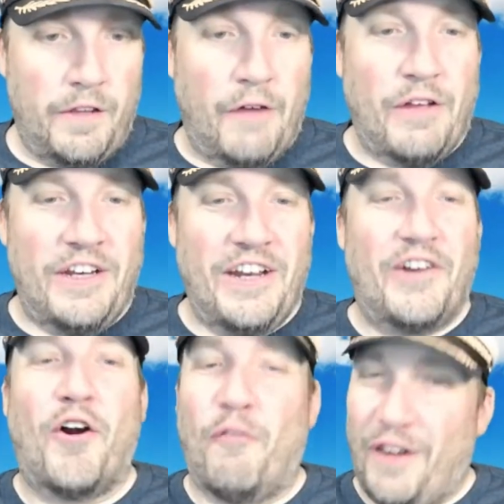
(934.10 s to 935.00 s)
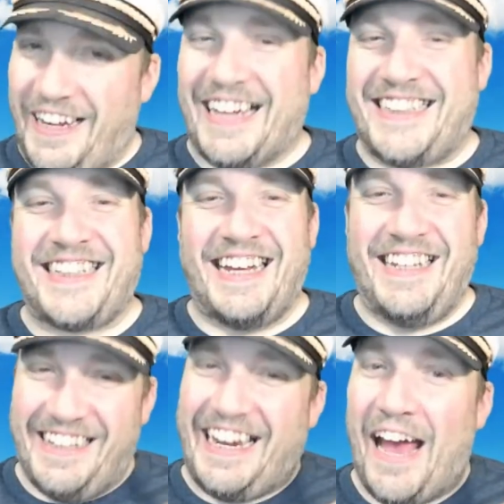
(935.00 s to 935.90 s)
Love that you did your homework. Yes, I
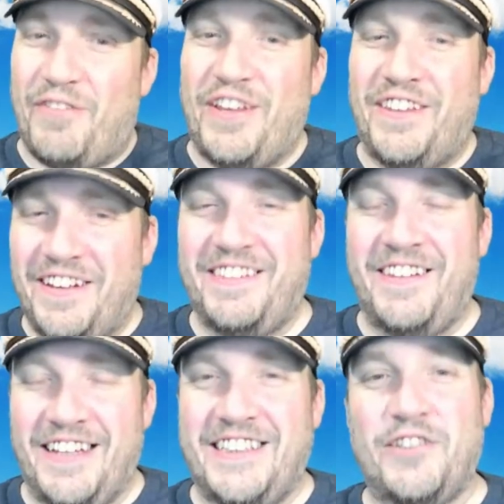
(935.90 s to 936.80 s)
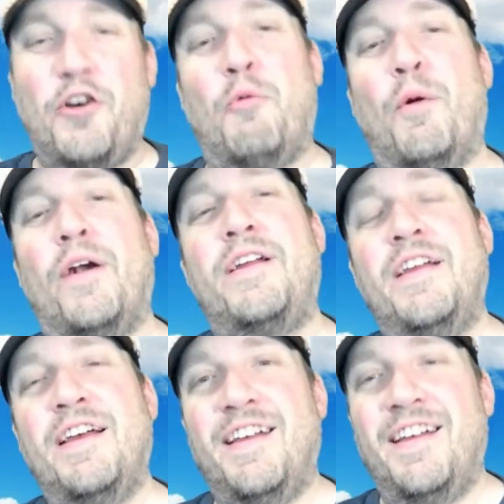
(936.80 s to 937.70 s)
did. The captain does his homework.
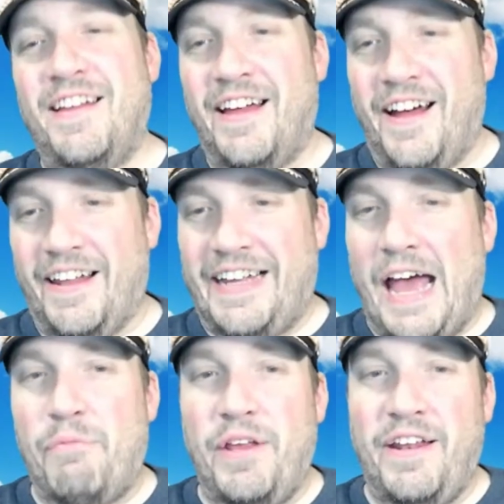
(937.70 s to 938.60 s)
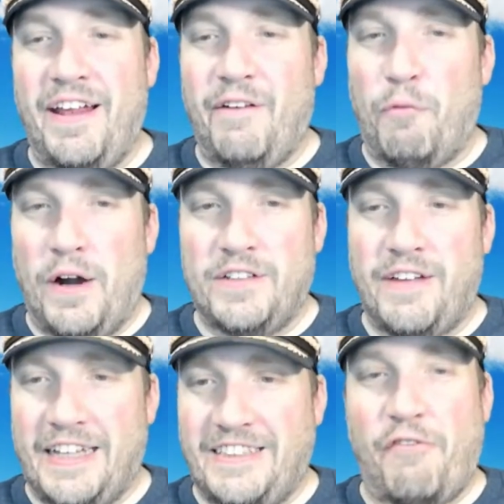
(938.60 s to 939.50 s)
The captain wears
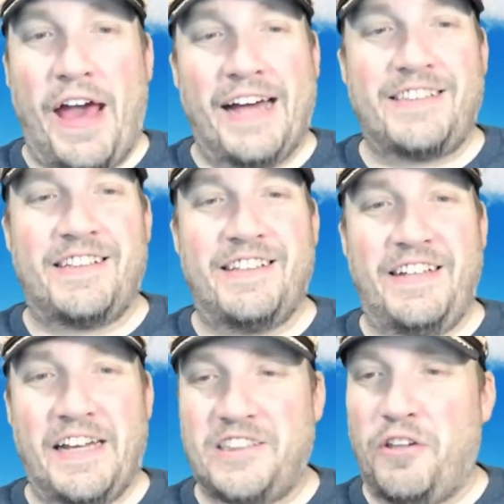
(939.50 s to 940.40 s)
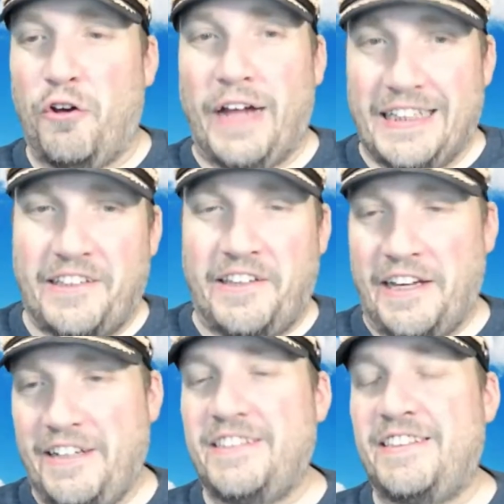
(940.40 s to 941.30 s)
lots of hats and he has to know lots of
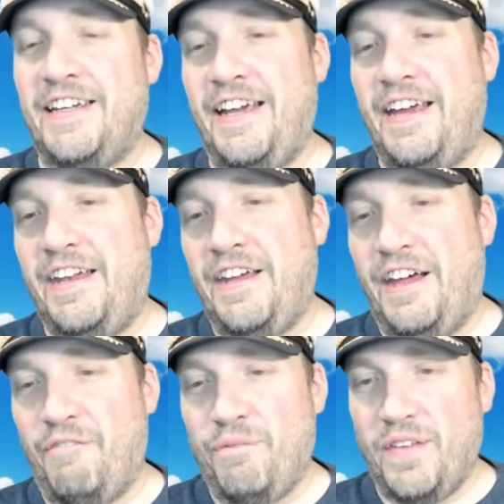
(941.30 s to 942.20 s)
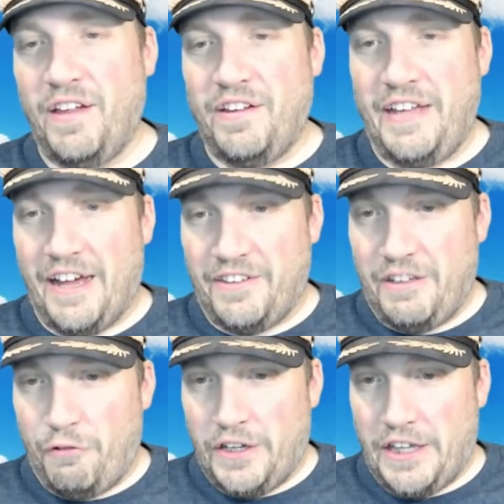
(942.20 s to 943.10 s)
things. And yeah,
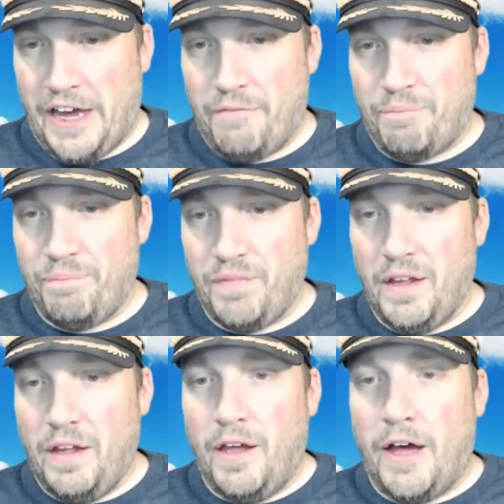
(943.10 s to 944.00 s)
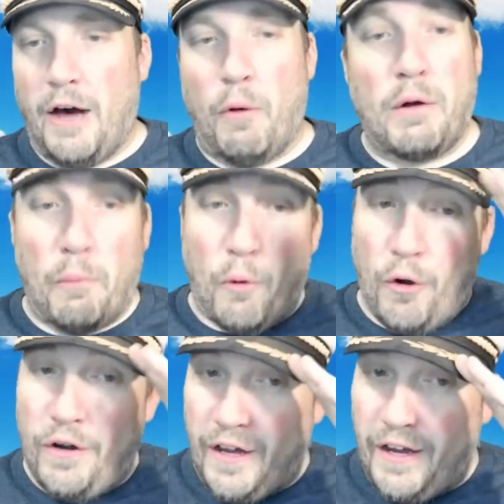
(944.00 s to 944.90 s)
definitely did that. Welcome
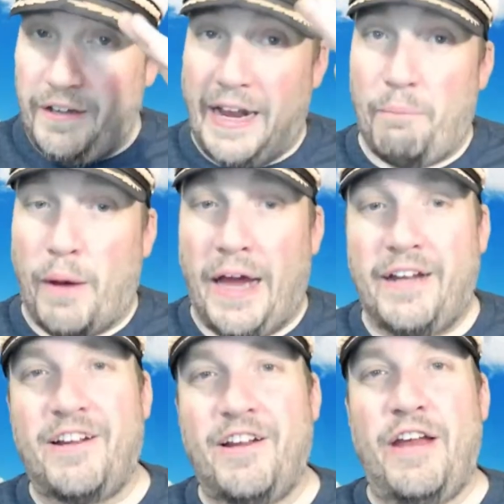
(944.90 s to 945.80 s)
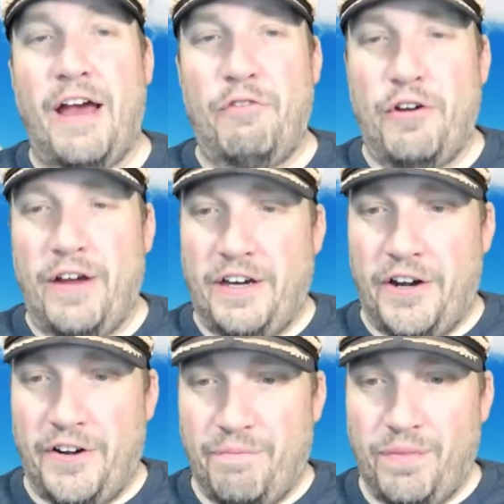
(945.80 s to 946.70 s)
aboard, Nightbot. Good to have you in
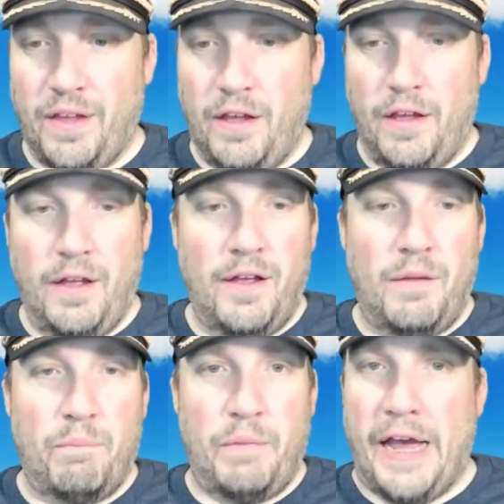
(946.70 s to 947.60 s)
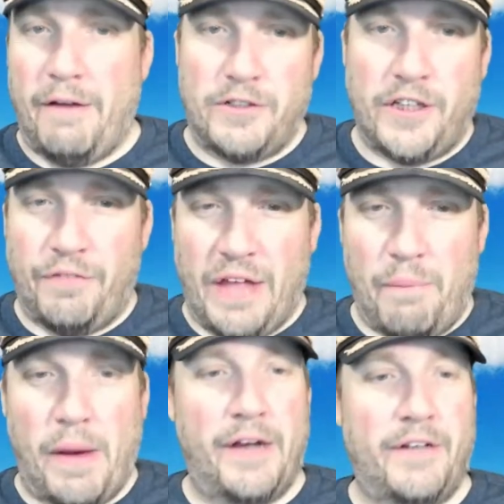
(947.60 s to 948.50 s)
here. Behave yourself,
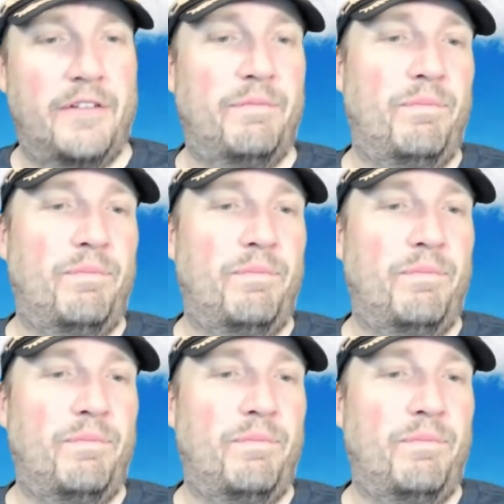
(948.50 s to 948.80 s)
Nightbot.